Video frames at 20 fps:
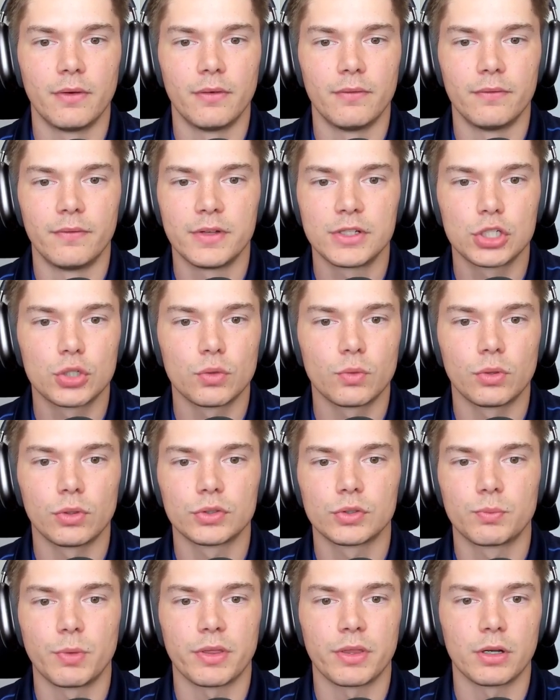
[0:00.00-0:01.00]

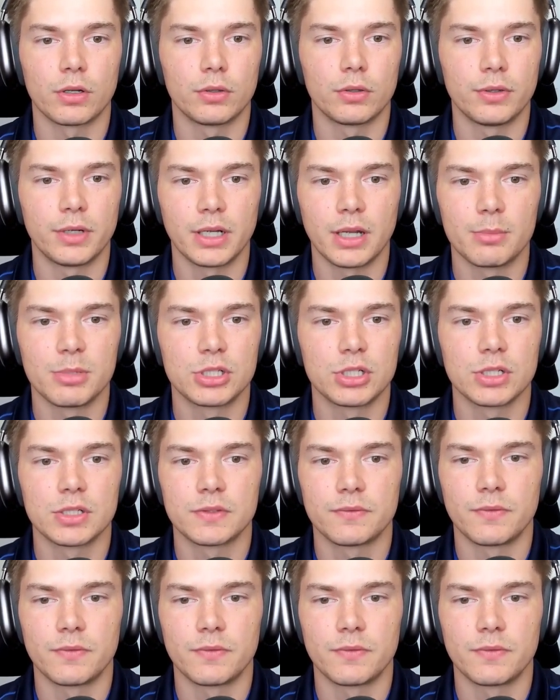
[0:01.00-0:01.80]
visuals with including images,